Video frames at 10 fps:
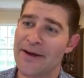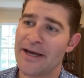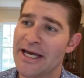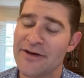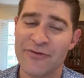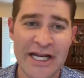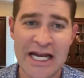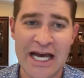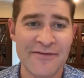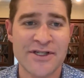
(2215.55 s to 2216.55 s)
And if we
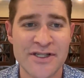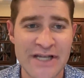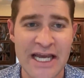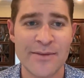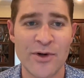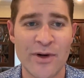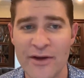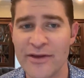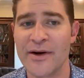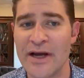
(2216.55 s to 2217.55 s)
didn't have a sustainable
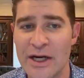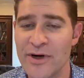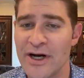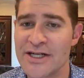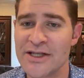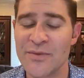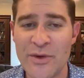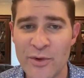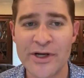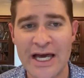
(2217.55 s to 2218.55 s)
healthcare enterprise, then
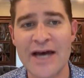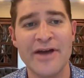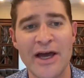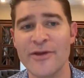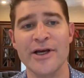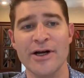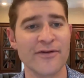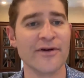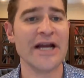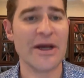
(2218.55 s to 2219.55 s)
we wouldn't have healthcare
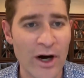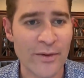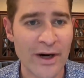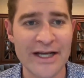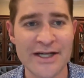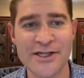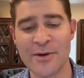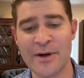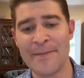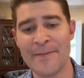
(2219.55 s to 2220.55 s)
for anyone, right? And so